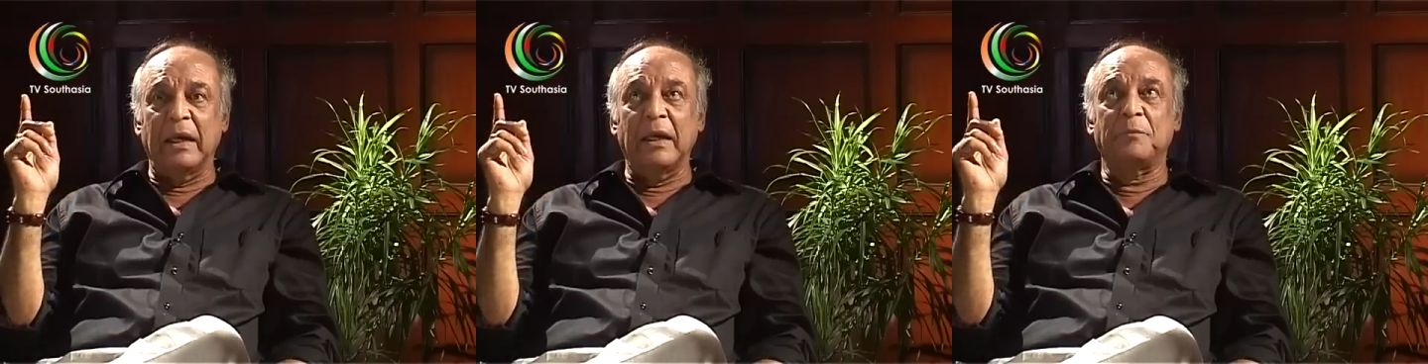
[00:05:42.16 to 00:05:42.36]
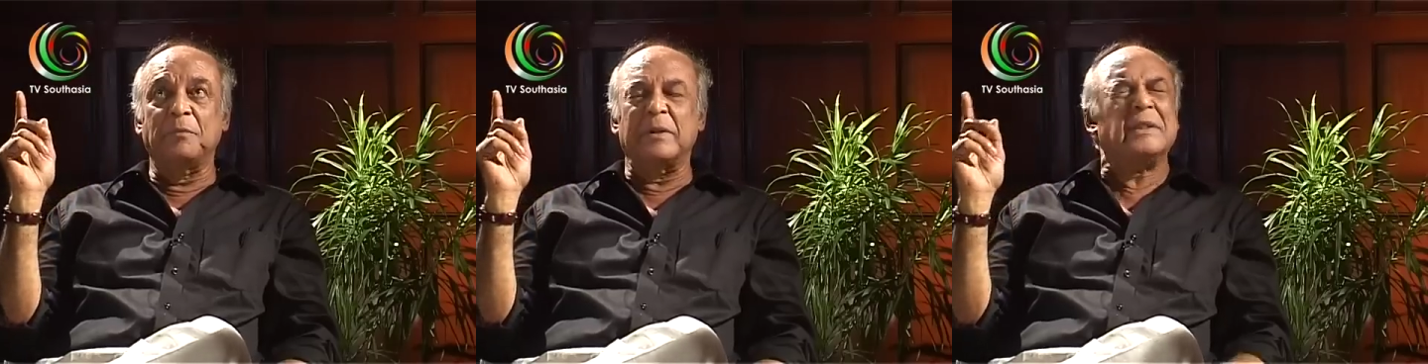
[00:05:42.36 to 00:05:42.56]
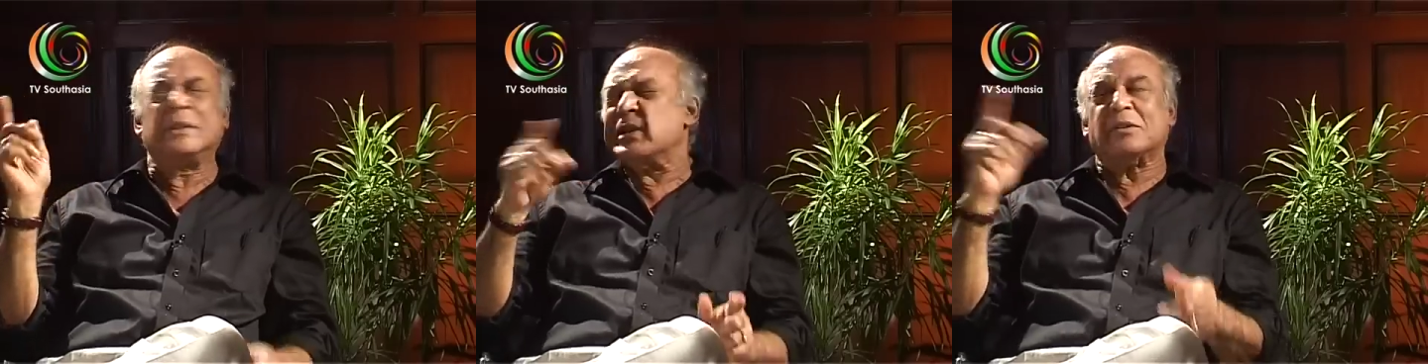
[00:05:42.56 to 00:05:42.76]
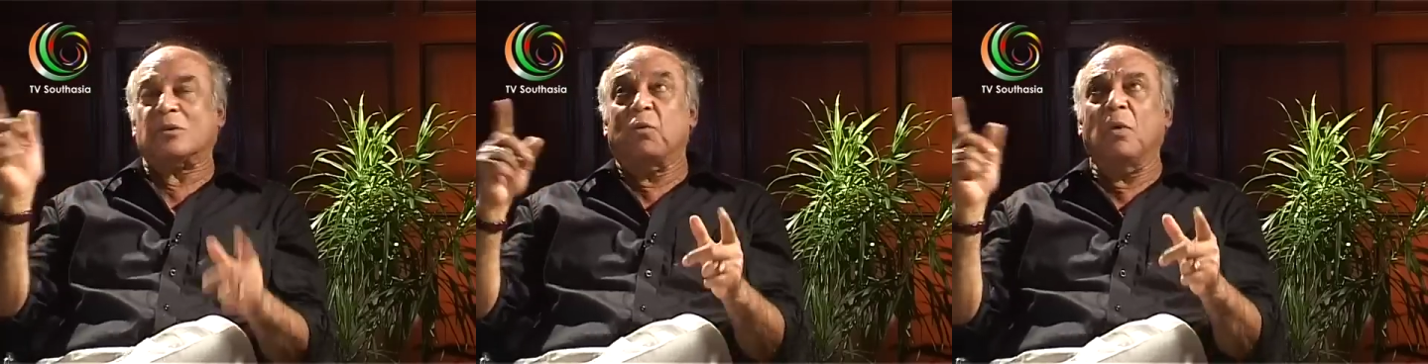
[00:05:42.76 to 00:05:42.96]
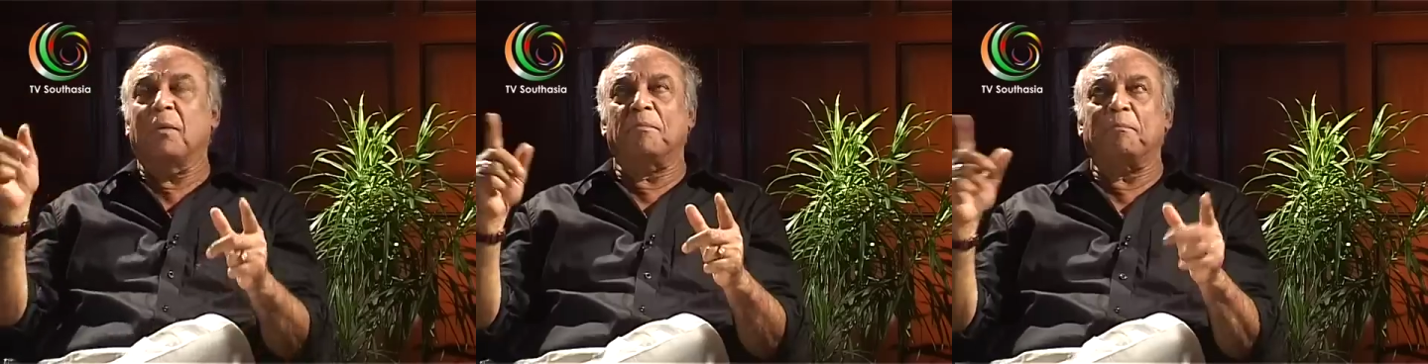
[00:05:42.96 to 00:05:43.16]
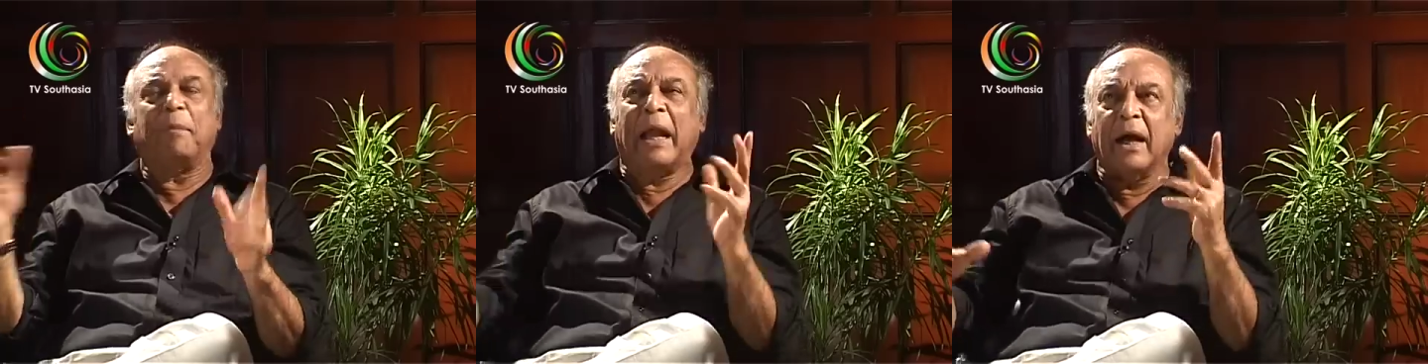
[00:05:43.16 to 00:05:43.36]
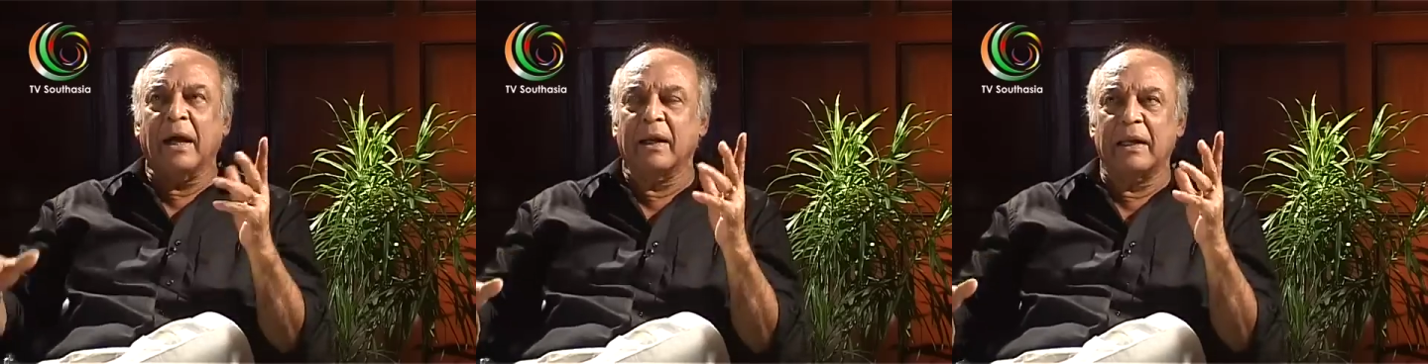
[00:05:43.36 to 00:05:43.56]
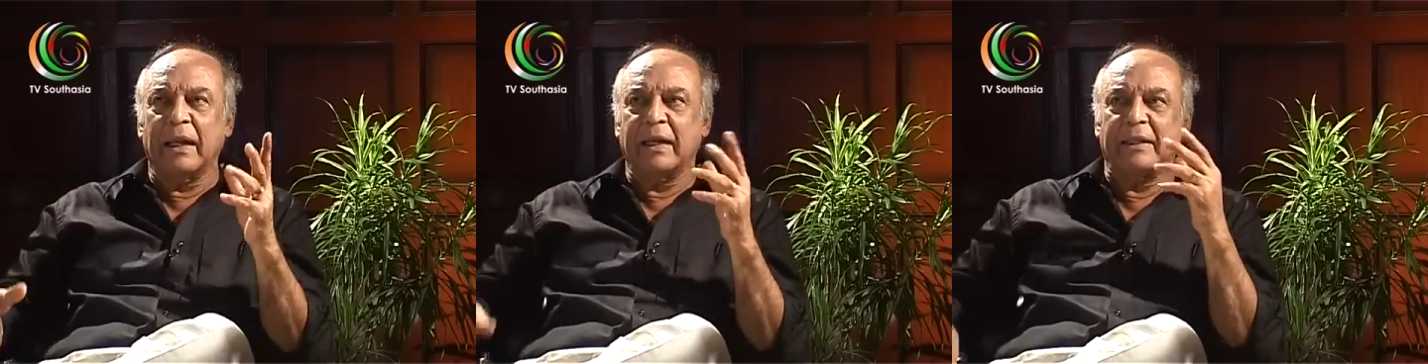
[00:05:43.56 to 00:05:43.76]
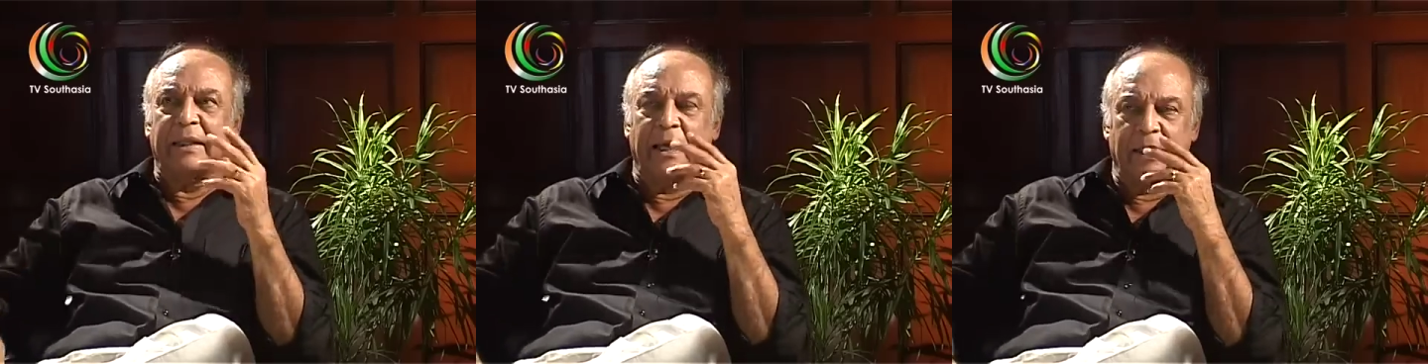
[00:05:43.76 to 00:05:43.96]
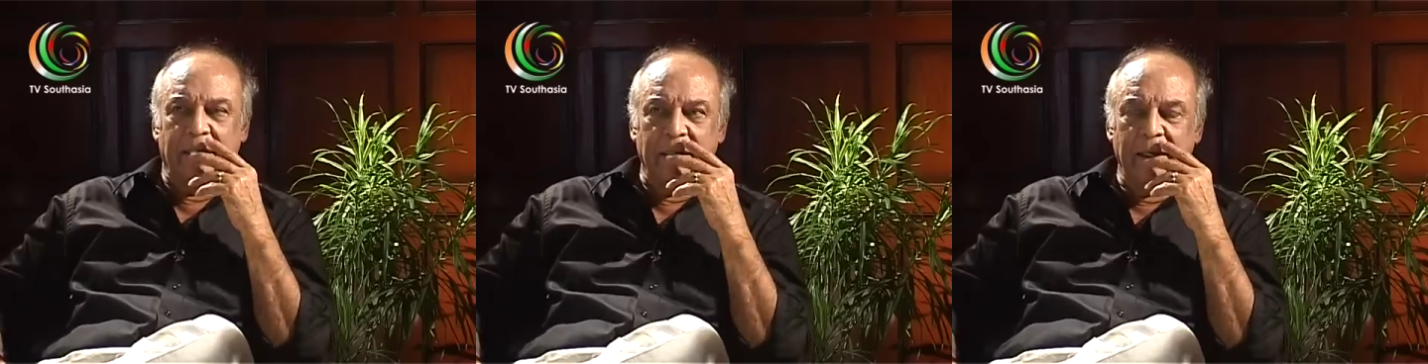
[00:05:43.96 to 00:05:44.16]
it would just go bang like
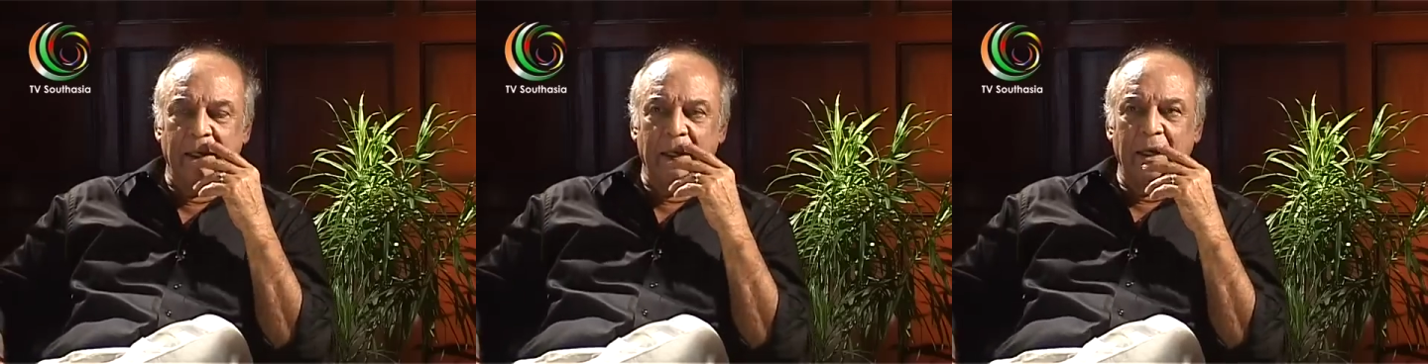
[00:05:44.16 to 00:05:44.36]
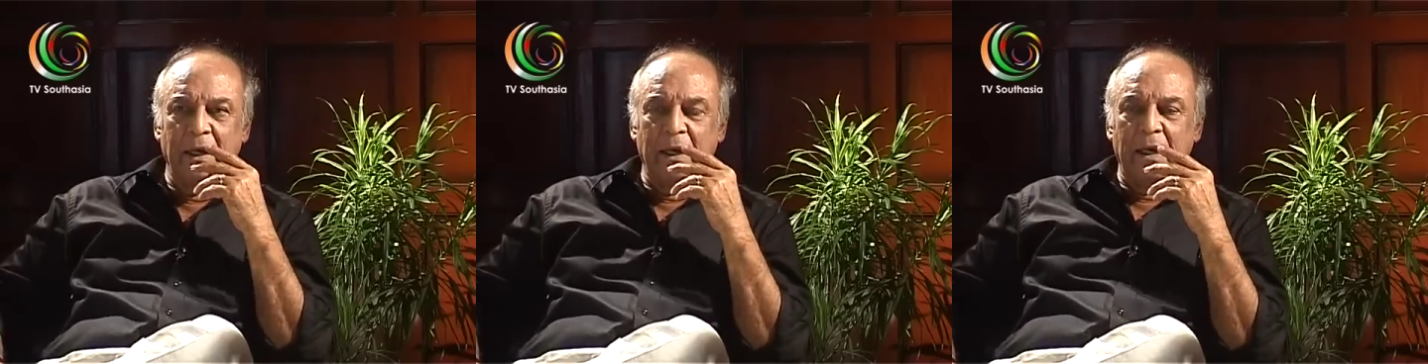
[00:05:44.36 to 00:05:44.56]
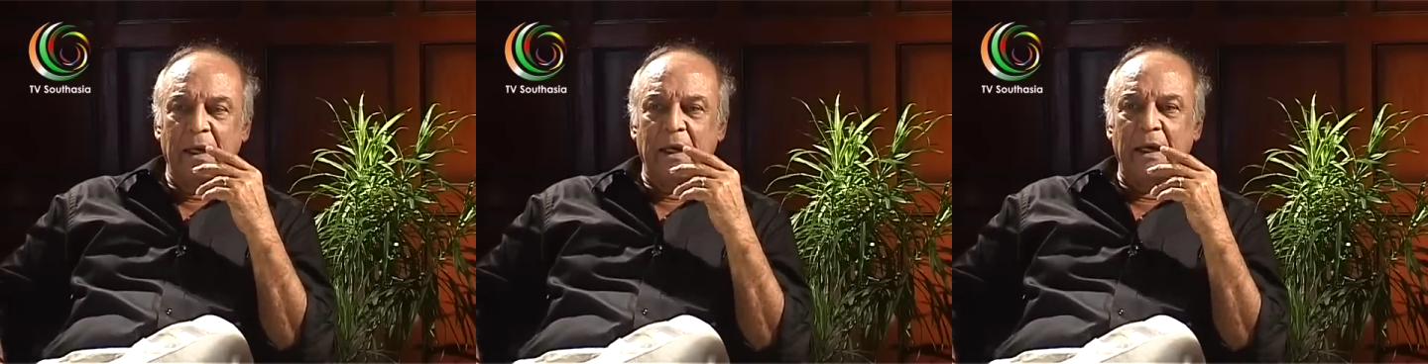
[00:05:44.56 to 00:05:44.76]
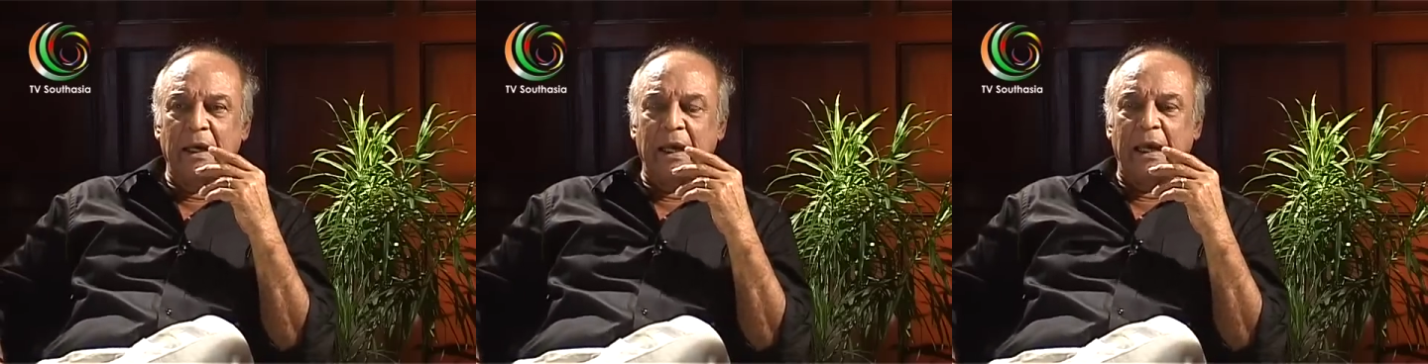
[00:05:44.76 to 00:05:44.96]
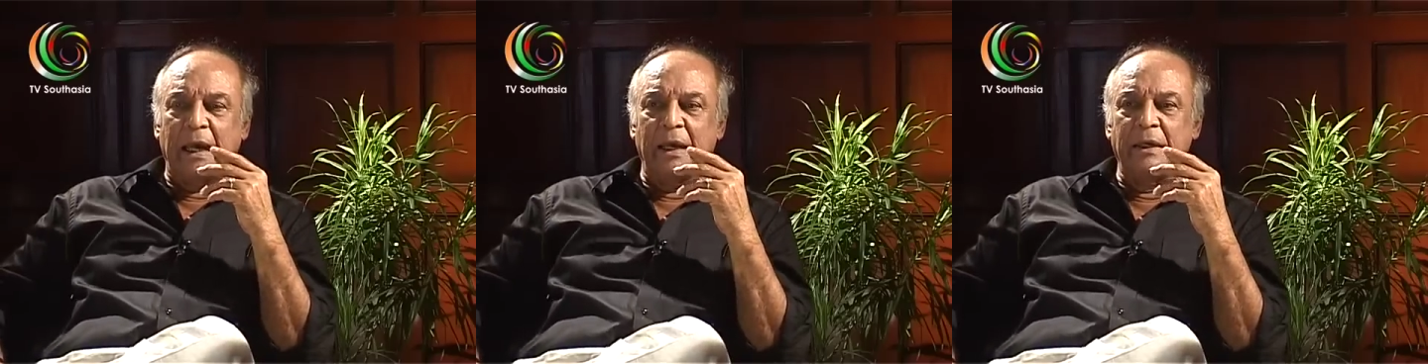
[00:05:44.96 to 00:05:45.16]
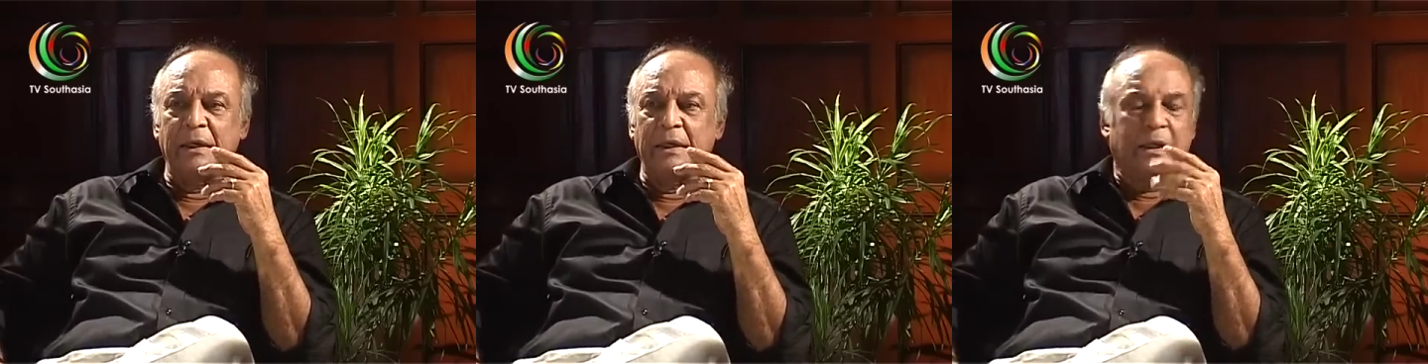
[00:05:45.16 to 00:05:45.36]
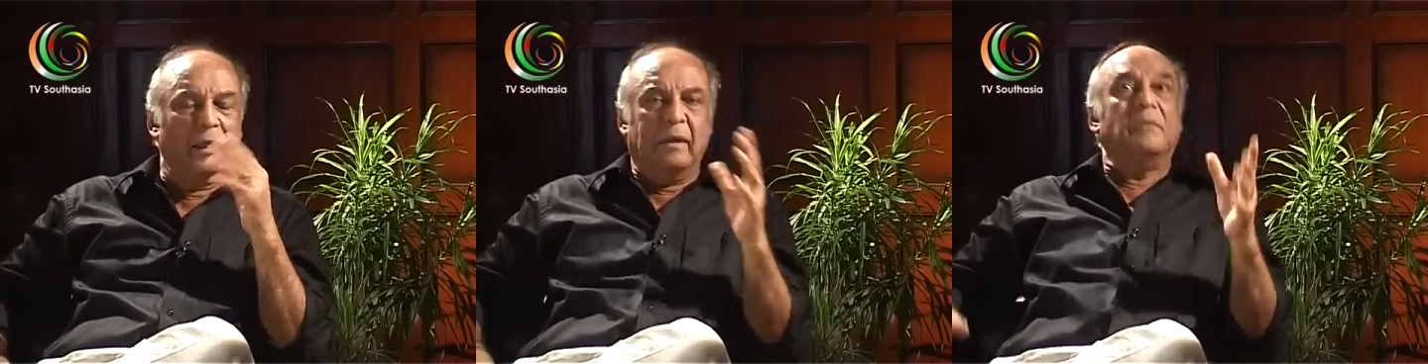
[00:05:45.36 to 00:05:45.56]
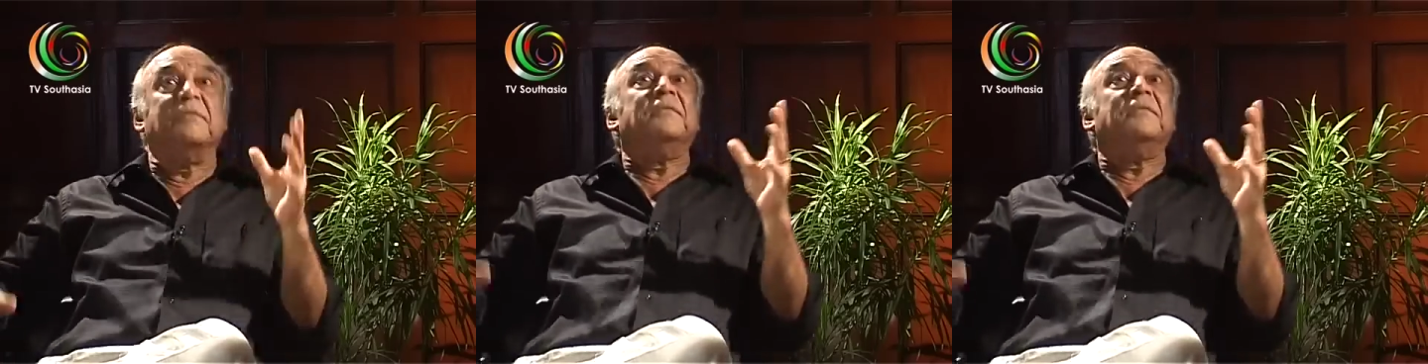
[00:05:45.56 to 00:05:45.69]
that. and uh,